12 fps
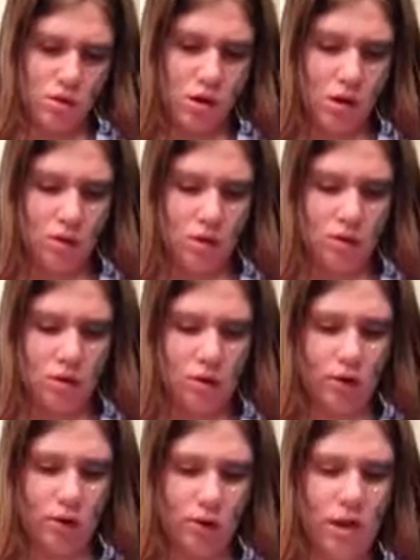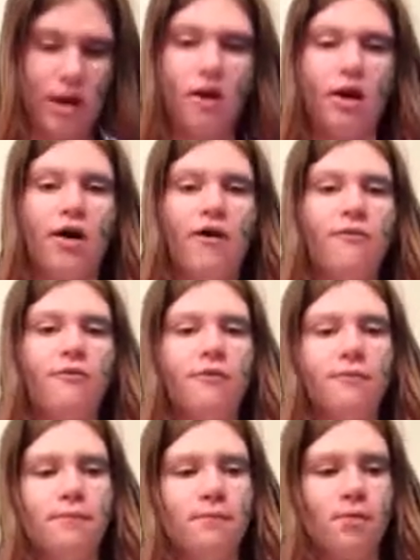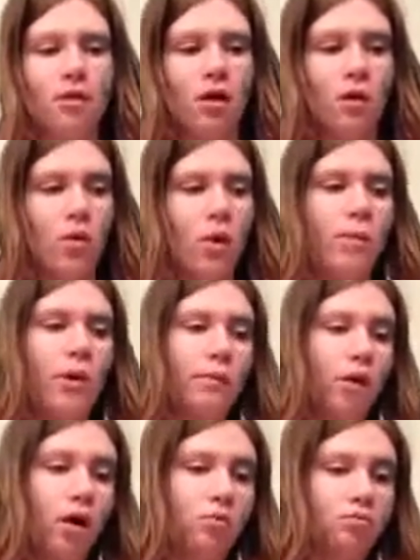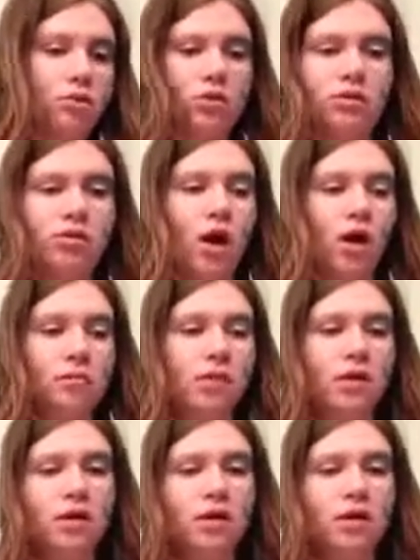I want her to lay off. I want my mom to stop.